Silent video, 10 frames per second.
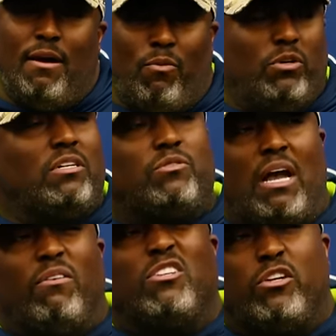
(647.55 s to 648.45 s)
I was I was
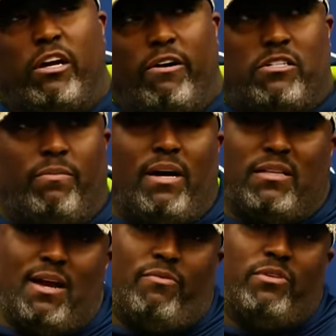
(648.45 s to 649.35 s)
a little curious
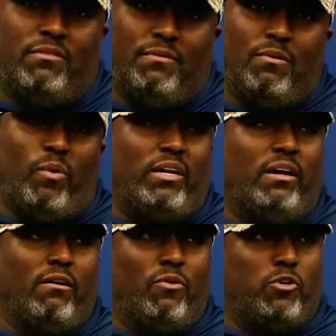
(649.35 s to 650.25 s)
about that one, waiting
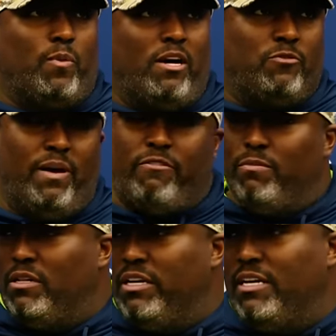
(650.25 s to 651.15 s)
to hear the response back
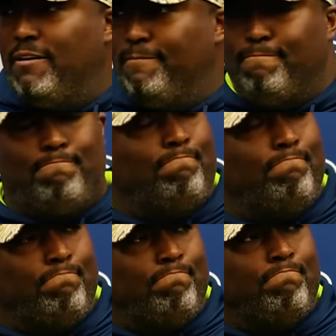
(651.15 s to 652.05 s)
from the league. Did
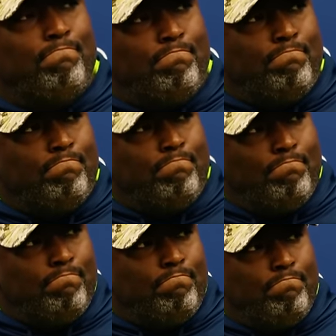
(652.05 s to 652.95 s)
you did you have a
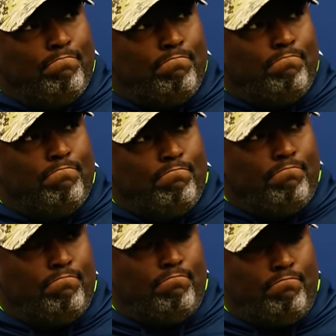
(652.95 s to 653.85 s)
thought on Tre
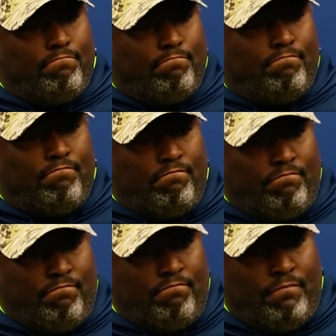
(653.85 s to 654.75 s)
Brown's uh,
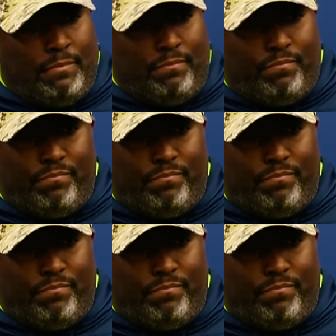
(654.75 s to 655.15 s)
interference? penalty?